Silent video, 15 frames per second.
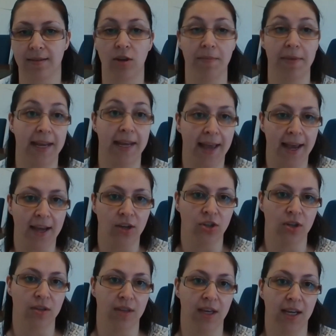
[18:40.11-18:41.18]

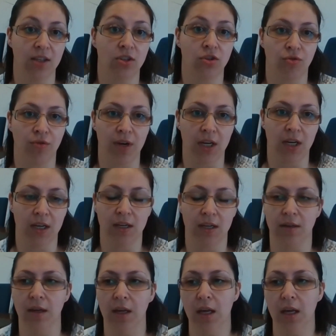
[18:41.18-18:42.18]
communication that gets triggered.